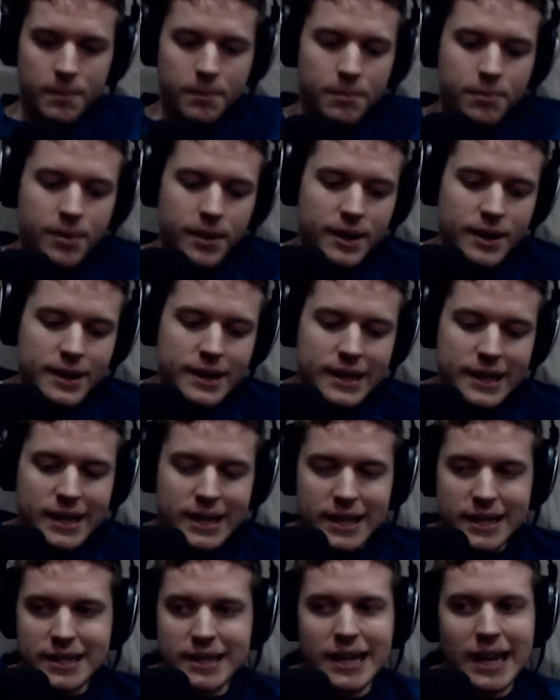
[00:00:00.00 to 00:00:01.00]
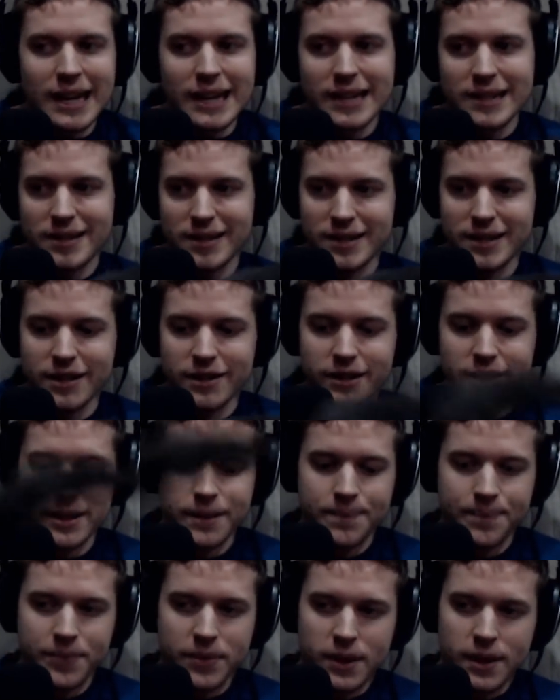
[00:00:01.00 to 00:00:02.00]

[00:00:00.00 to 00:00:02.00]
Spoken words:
but not necessarily.